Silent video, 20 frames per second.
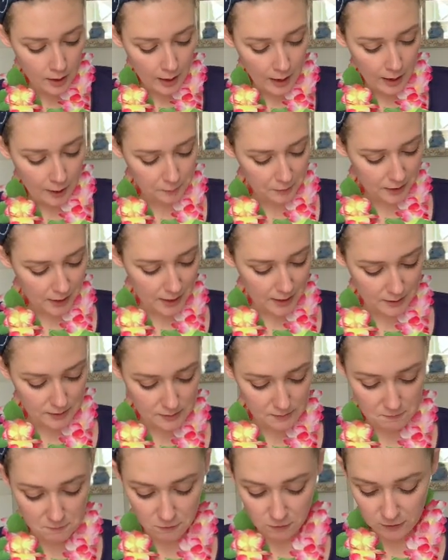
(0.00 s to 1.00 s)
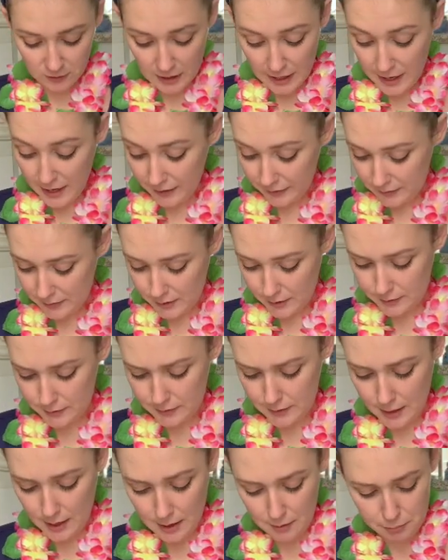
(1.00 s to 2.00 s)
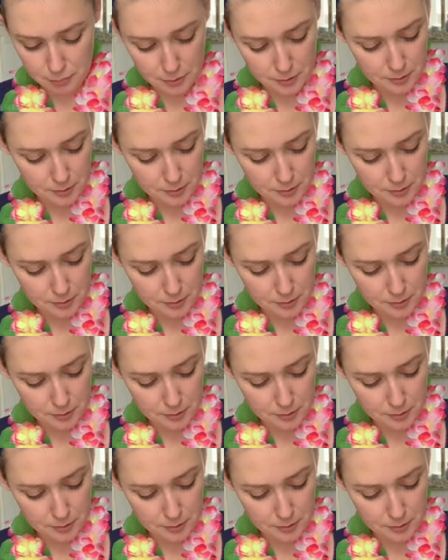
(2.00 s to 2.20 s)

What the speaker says: I'm going to add some flags on top.